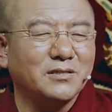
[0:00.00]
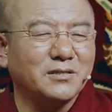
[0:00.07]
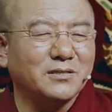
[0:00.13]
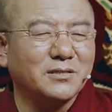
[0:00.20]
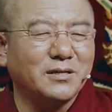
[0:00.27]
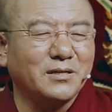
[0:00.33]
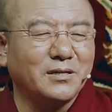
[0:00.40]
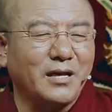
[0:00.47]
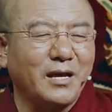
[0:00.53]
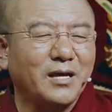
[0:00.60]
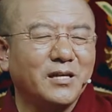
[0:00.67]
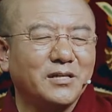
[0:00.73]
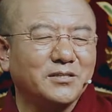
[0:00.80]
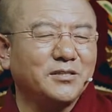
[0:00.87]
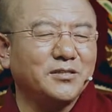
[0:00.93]
in
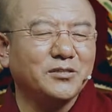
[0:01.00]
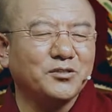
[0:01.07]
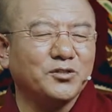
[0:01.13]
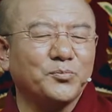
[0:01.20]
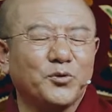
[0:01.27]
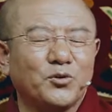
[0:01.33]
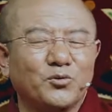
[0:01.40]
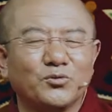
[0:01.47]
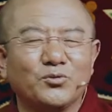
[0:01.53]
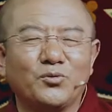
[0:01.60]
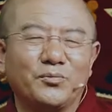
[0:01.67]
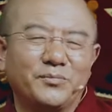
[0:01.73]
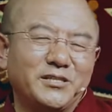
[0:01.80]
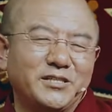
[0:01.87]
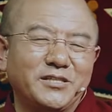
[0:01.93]
Vajrayana, once you see the
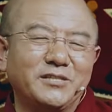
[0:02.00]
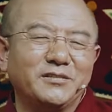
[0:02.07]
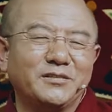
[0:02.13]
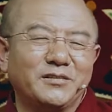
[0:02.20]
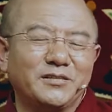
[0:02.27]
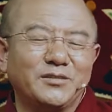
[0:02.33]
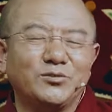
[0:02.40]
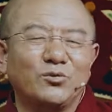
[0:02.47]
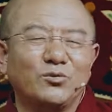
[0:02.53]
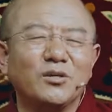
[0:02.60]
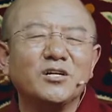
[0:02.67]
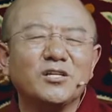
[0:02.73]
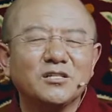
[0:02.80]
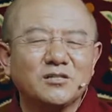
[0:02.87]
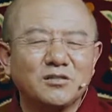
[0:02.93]
nature of
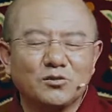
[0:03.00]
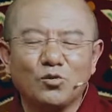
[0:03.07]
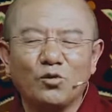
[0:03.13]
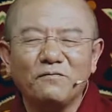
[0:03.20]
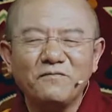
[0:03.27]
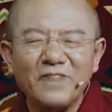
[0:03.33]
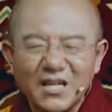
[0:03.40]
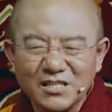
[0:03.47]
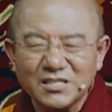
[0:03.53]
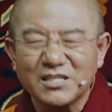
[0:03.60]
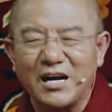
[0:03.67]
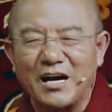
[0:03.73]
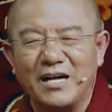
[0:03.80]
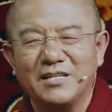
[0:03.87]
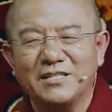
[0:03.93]
afflictions,
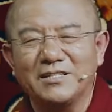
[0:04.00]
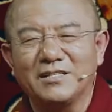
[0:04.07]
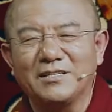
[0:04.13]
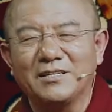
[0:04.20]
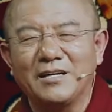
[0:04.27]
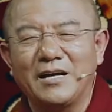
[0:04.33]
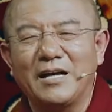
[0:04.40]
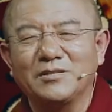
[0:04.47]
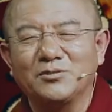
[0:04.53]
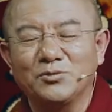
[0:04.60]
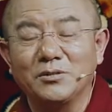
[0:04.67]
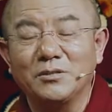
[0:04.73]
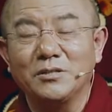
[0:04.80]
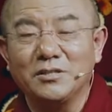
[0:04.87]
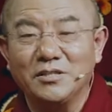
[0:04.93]
you no
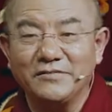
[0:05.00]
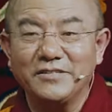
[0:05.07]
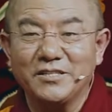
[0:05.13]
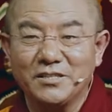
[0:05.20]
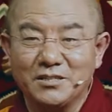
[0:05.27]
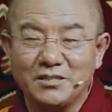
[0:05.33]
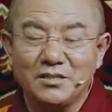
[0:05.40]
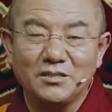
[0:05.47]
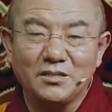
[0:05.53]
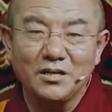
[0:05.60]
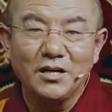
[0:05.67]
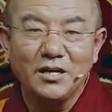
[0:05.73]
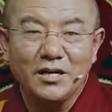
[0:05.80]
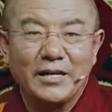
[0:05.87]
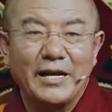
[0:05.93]
longer afraid of it.
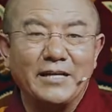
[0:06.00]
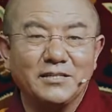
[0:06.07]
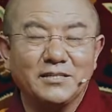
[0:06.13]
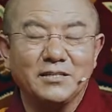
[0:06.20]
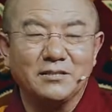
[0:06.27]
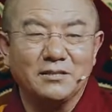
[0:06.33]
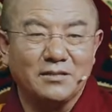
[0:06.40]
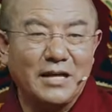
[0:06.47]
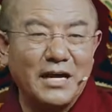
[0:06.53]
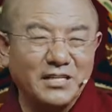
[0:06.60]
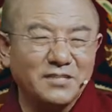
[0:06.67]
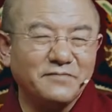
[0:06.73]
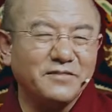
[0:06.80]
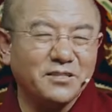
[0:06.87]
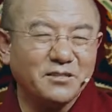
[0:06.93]
In fact,
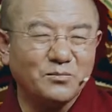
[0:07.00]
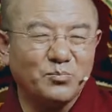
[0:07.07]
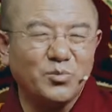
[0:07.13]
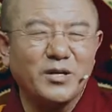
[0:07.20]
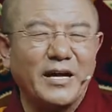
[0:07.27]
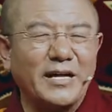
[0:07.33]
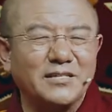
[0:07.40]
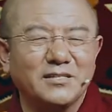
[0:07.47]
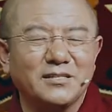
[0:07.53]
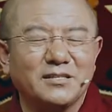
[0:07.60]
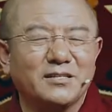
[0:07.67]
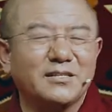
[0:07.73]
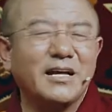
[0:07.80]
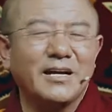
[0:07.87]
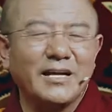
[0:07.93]
that's no other
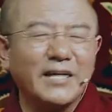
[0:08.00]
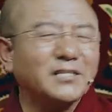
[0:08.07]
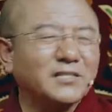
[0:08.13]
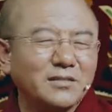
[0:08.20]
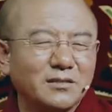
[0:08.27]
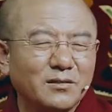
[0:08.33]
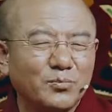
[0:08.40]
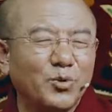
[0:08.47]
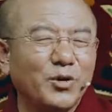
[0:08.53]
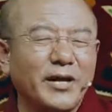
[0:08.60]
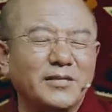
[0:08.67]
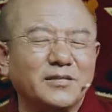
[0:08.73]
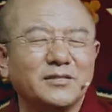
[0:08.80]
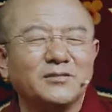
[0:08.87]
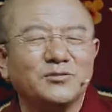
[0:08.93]
than how mind
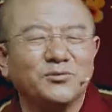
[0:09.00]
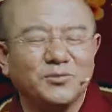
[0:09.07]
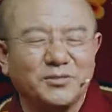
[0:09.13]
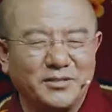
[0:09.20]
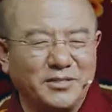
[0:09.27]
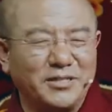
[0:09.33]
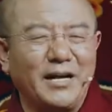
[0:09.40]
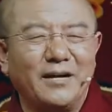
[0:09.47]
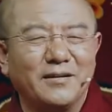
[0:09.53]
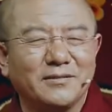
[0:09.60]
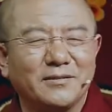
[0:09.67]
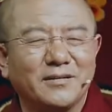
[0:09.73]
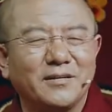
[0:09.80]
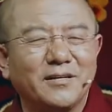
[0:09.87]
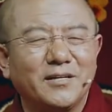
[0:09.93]
grasps onto
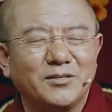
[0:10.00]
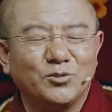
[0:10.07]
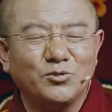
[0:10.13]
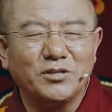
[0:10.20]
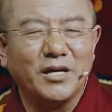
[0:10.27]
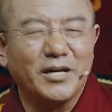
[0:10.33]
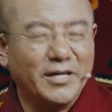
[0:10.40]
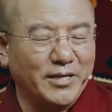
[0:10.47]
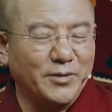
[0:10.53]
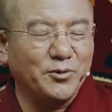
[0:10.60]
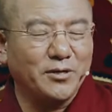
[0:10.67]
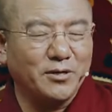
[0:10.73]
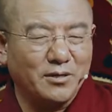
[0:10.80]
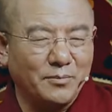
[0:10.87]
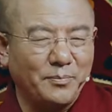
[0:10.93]
things. It's
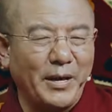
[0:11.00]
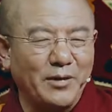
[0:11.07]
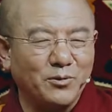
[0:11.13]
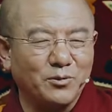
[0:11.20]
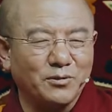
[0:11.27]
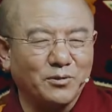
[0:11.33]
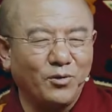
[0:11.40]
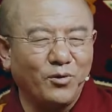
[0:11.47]
the